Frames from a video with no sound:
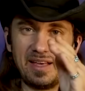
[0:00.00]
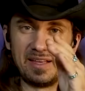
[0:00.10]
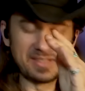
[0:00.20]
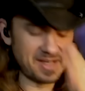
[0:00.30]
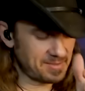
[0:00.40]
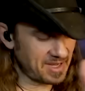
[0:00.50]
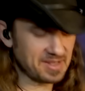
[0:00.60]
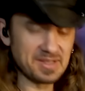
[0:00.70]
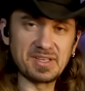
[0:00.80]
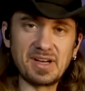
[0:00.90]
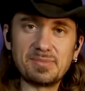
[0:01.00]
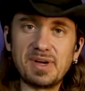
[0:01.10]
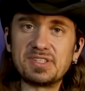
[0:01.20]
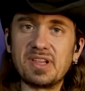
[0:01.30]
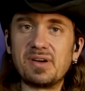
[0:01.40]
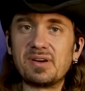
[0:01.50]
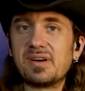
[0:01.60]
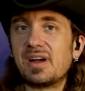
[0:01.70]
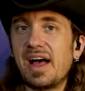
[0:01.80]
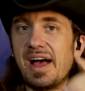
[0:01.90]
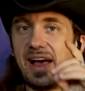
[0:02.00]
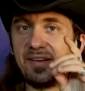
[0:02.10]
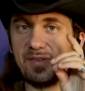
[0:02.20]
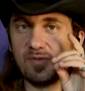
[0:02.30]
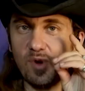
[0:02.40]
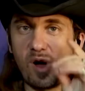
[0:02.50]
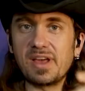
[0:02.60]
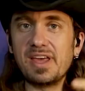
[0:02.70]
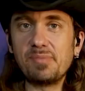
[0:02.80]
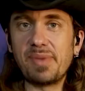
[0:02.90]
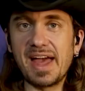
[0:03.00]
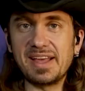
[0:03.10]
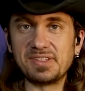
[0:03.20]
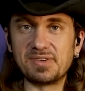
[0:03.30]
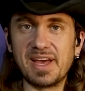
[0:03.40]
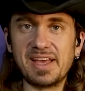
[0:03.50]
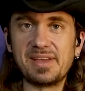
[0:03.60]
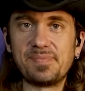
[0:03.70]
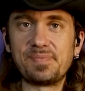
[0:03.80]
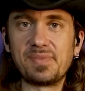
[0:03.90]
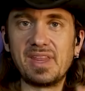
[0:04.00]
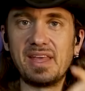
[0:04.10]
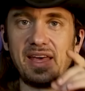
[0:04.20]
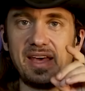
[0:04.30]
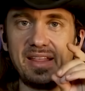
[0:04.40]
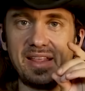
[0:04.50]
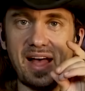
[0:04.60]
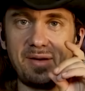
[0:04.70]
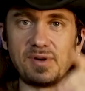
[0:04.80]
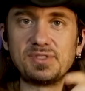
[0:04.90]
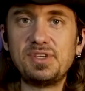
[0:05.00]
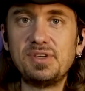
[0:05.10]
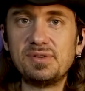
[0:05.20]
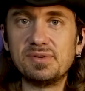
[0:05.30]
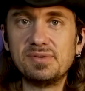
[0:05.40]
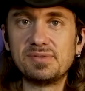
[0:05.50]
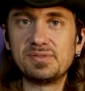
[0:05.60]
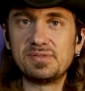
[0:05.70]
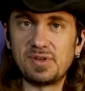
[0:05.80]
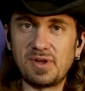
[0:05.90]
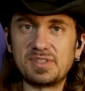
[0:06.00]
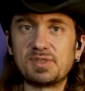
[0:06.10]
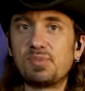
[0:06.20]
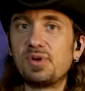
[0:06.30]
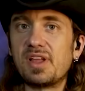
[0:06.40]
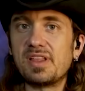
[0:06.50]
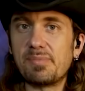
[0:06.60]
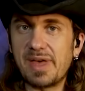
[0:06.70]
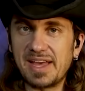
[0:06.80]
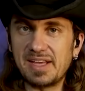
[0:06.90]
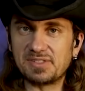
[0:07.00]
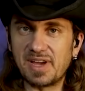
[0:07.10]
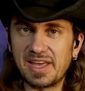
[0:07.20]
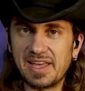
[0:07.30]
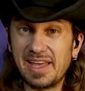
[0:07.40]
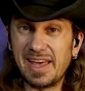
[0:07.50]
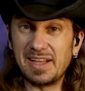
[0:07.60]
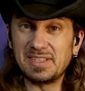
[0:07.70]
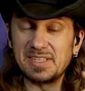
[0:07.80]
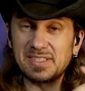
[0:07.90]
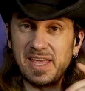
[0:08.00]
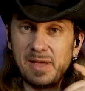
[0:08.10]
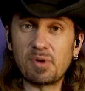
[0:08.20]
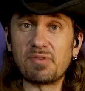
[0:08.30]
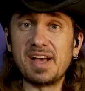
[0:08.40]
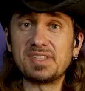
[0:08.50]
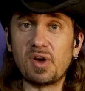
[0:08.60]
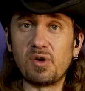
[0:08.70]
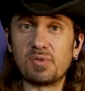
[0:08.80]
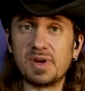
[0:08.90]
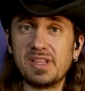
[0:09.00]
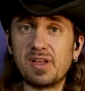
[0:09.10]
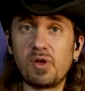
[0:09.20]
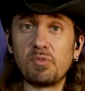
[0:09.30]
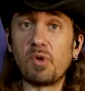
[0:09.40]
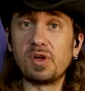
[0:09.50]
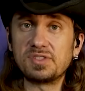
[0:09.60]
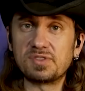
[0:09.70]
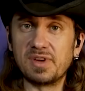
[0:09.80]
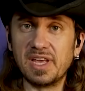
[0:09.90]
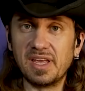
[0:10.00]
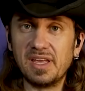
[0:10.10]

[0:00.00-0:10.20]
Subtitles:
So I'm not going to talk much longer. I have a rocking backing track, and I want you to also put on the backing track and just improvise over it on one string.